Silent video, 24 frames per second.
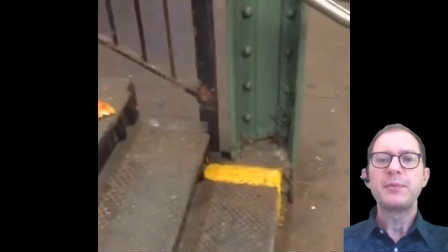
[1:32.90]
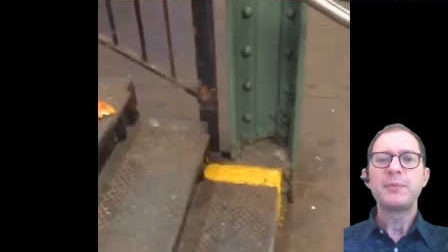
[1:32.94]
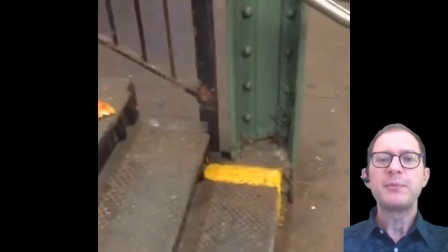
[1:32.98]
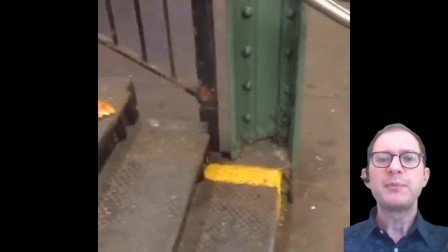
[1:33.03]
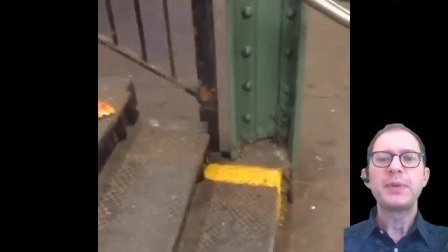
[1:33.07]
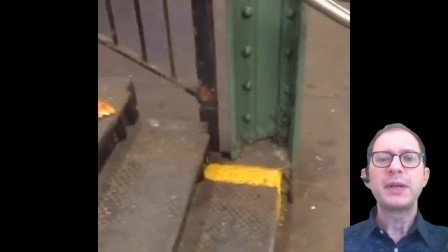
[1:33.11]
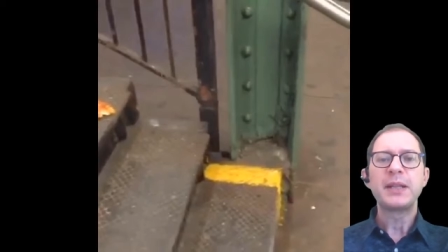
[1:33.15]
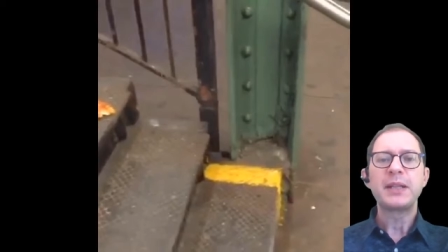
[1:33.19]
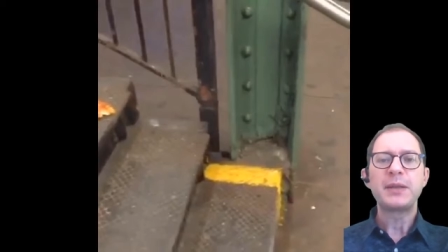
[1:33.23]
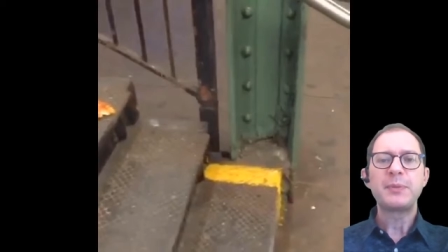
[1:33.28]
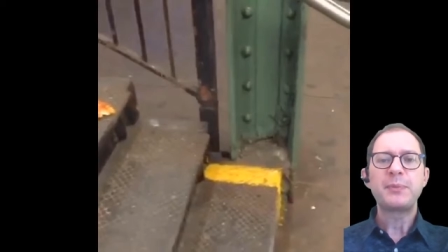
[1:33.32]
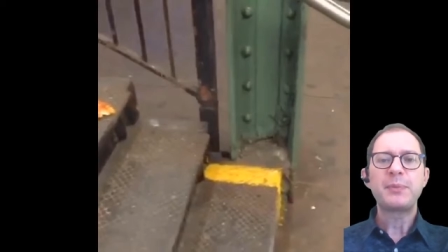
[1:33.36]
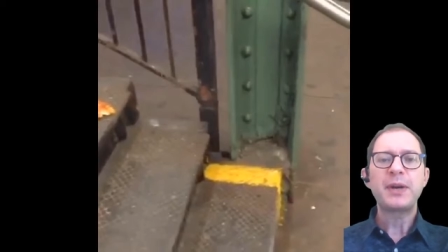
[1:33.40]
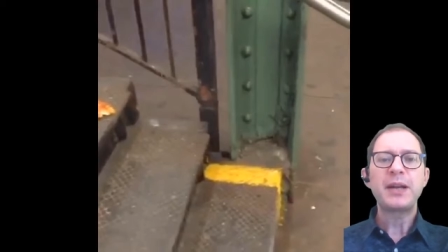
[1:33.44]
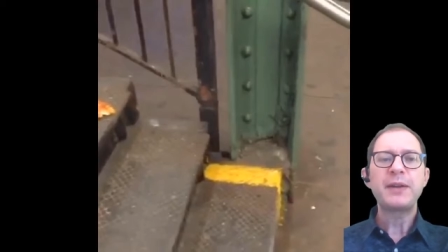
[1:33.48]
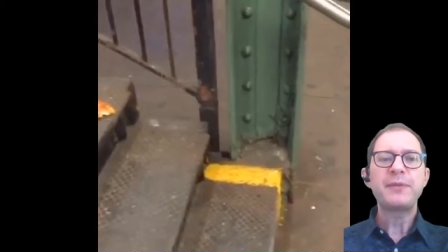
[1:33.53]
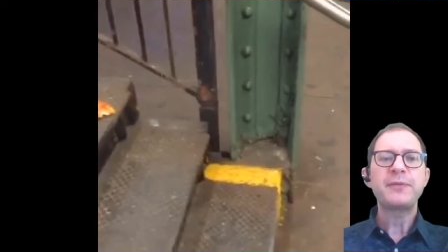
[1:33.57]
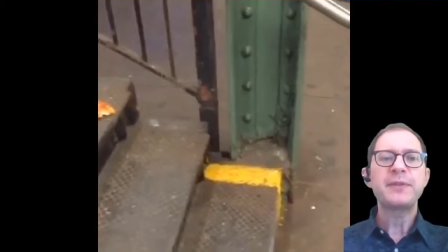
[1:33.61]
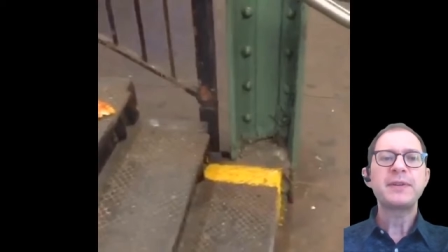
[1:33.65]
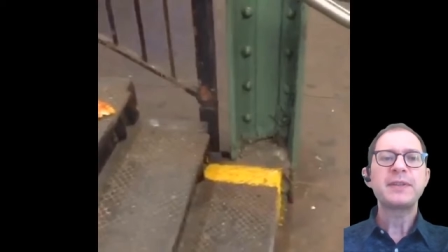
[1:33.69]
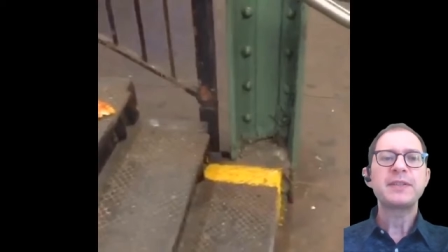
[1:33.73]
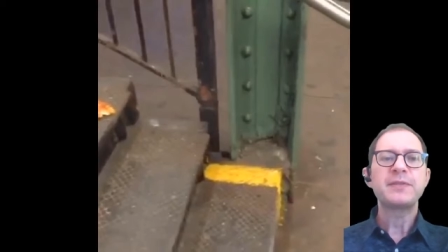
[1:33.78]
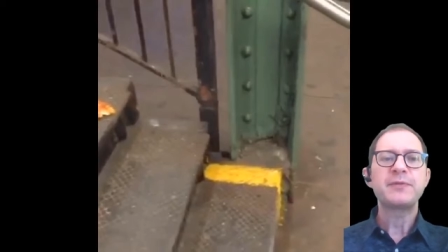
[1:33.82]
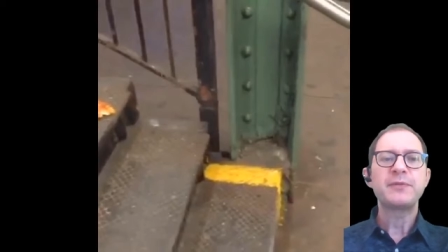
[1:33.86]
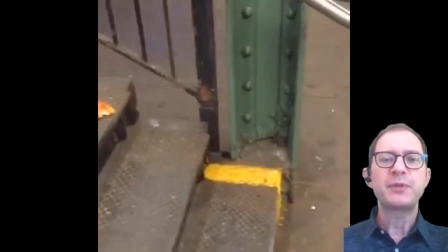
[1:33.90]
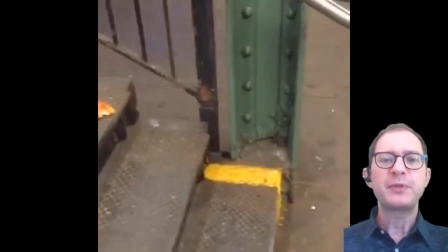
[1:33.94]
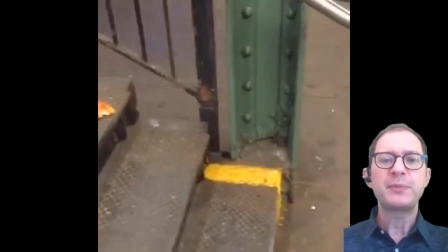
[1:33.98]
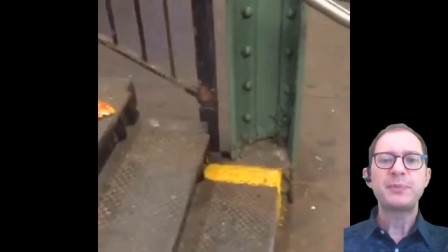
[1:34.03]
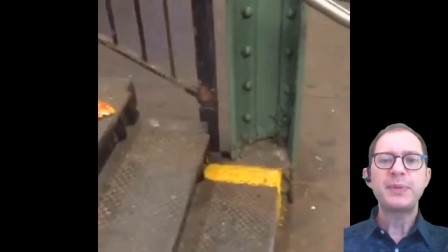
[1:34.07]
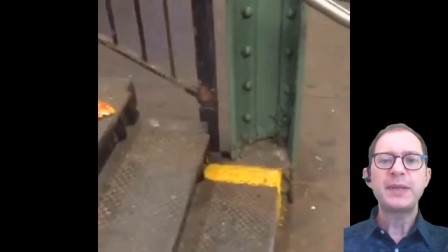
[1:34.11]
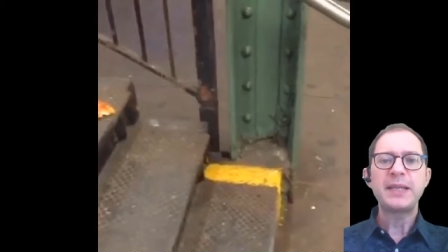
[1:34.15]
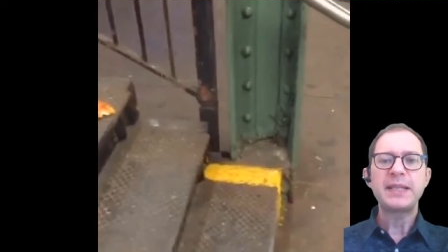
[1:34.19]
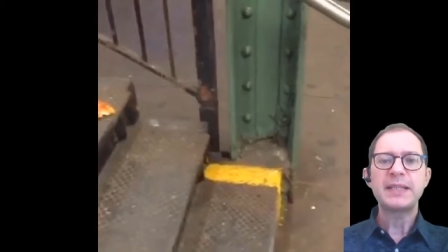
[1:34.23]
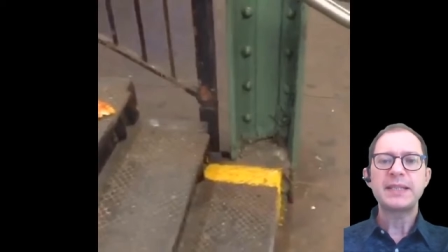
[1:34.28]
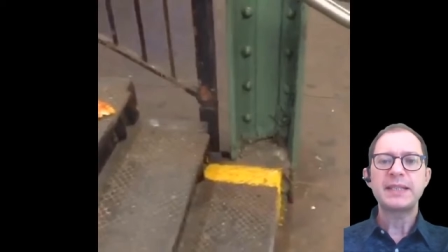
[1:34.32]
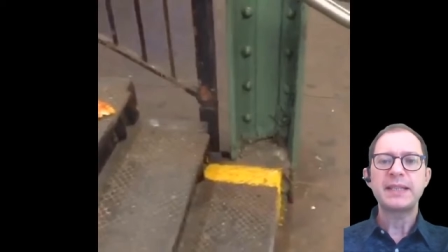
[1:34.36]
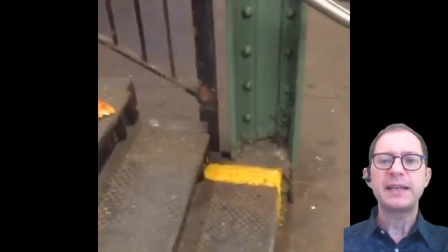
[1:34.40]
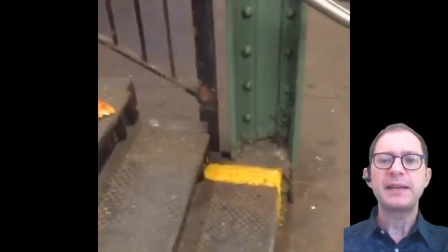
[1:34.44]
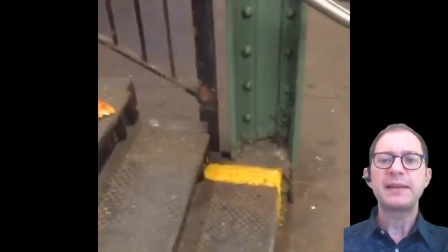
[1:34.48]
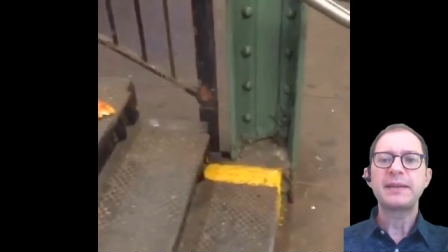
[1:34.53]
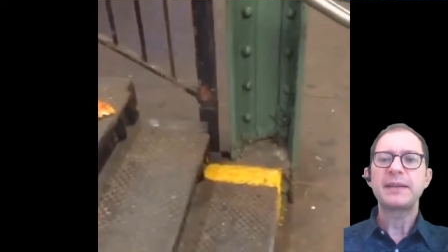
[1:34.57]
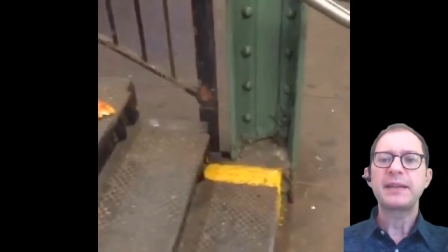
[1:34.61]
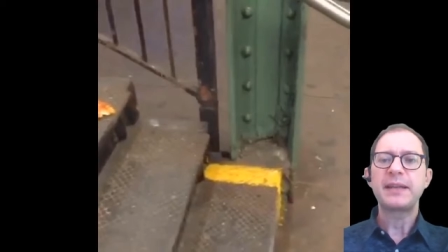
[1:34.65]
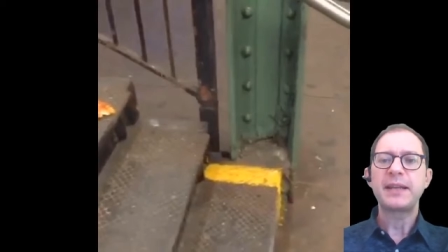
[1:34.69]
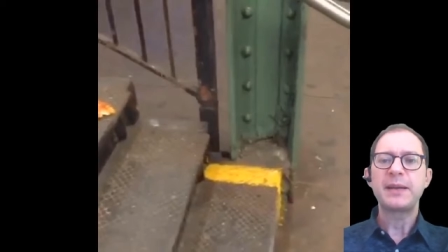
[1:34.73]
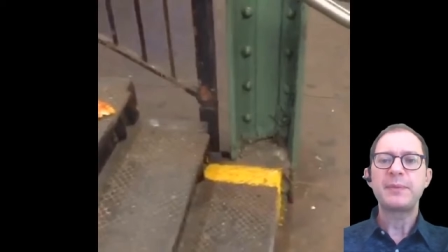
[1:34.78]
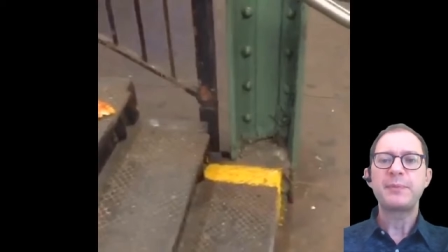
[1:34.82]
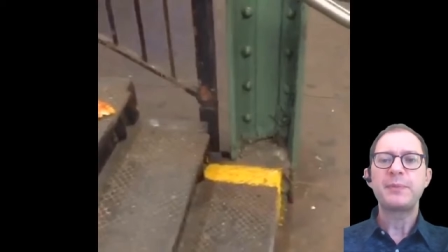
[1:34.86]
but the preference for pizza
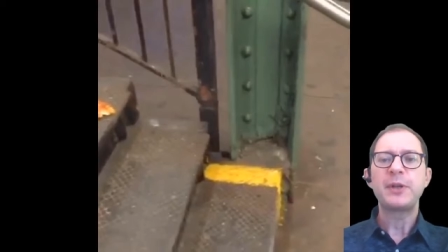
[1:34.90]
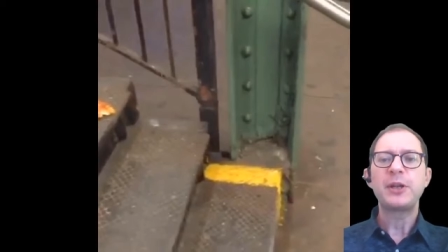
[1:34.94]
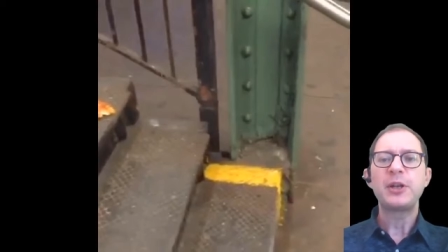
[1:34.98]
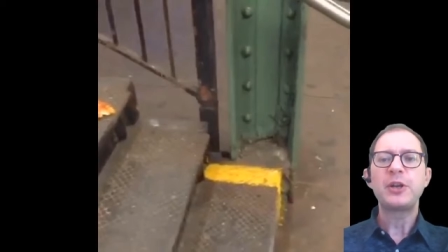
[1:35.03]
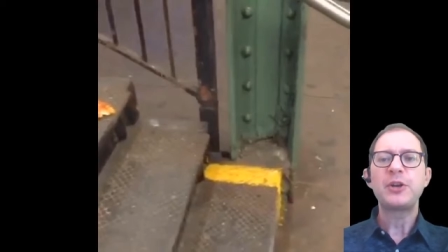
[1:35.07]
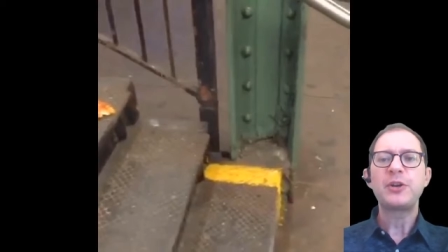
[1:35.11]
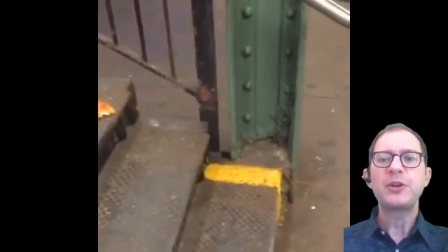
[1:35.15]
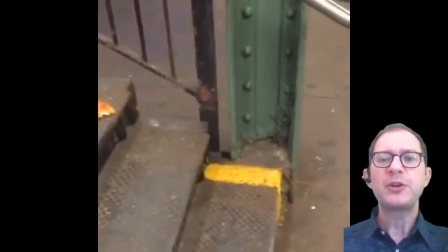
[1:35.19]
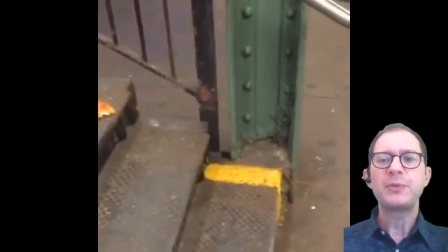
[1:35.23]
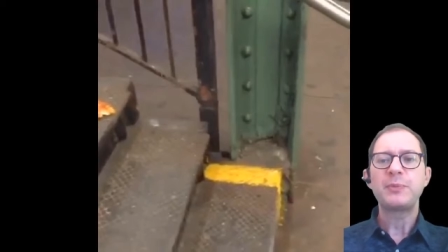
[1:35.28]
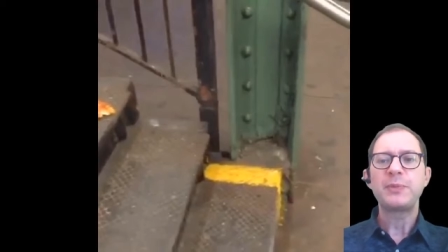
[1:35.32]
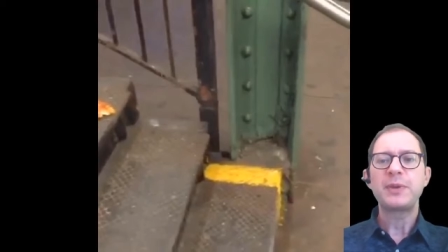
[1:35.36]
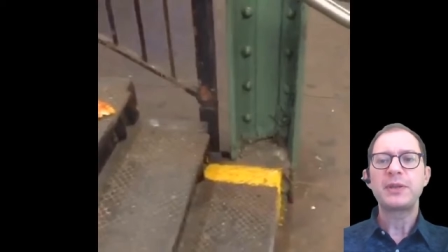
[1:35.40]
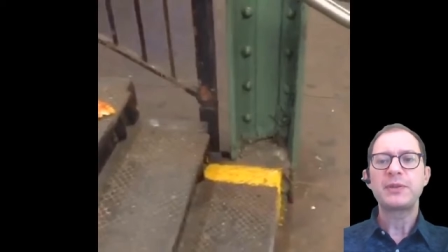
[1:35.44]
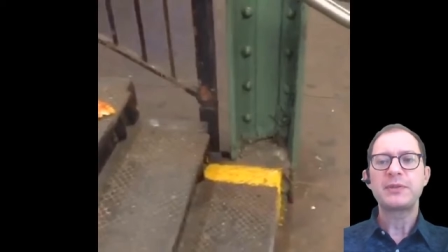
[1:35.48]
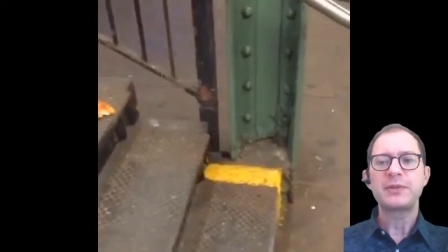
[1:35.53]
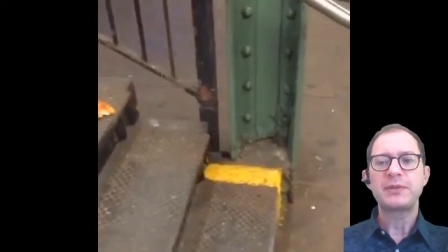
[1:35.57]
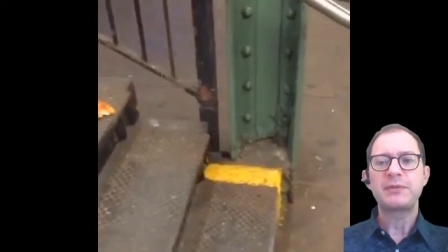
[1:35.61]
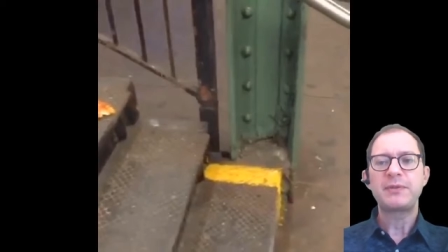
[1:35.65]
can be learned because